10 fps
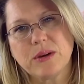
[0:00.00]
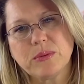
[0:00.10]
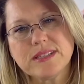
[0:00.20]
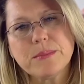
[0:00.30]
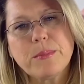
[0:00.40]

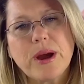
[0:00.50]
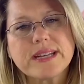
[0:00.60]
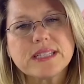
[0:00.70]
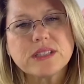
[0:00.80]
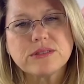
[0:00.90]
What are some
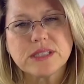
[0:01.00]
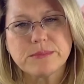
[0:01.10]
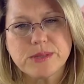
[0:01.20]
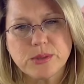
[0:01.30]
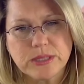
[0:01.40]
practical
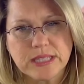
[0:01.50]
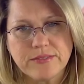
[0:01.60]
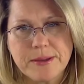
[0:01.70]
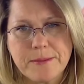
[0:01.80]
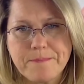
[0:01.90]
tips you would
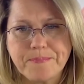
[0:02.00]
give them?